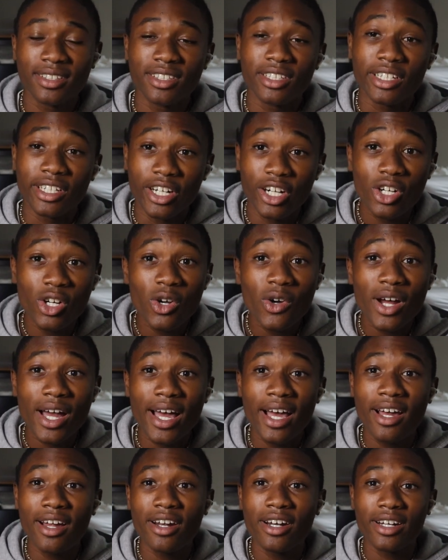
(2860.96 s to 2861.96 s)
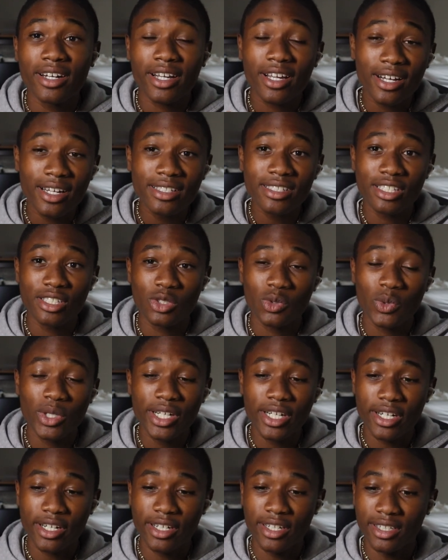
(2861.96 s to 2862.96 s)
The girl had her cousins
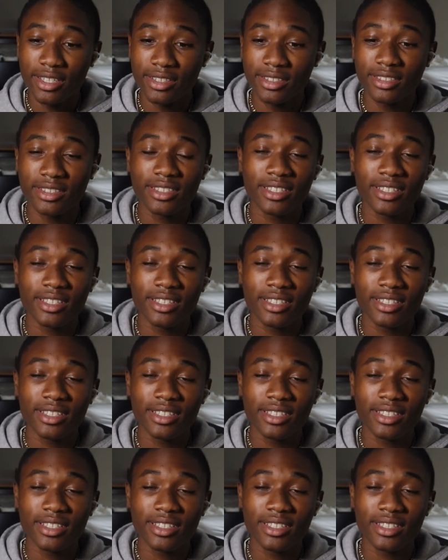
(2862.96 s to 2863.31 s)
with her,